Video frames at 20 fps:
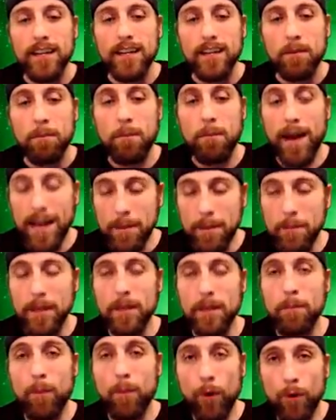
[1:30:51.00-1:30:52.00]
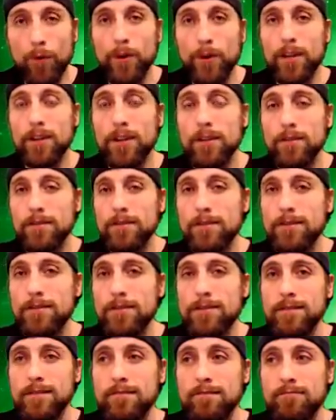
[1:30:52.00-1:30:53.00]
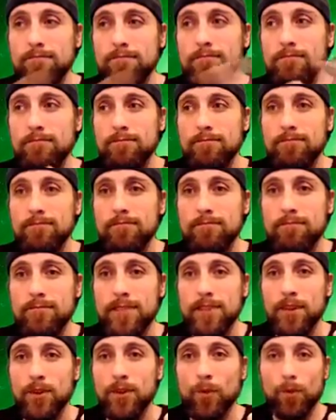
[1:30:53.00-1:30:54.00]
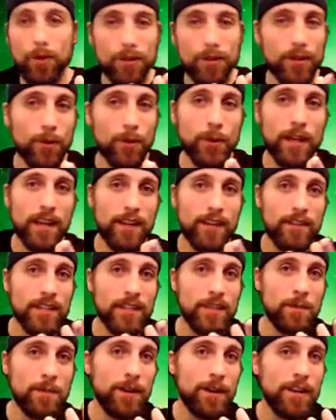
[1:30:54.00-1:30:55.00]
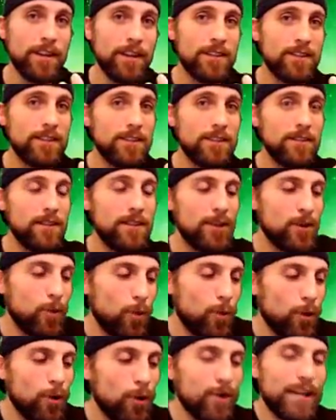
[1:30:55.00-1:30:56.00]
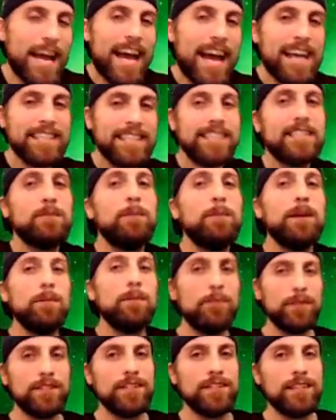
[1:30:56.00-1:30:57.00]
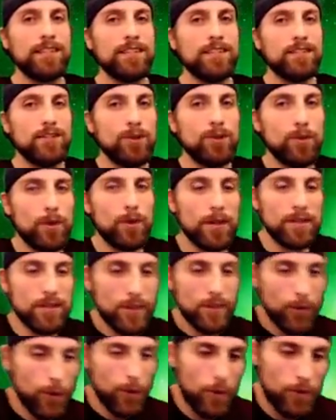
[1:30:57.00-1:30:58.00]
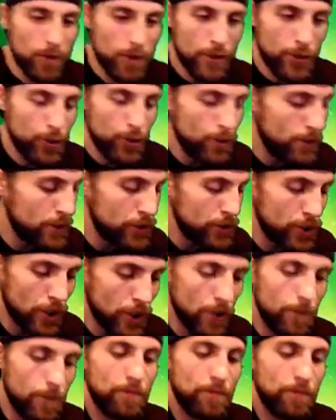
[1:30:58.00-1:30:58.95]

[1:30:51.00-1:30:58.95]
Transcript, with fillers: might be more real than the world that we have experienced, than the world as it's been presented to us, to quote The Truman Show.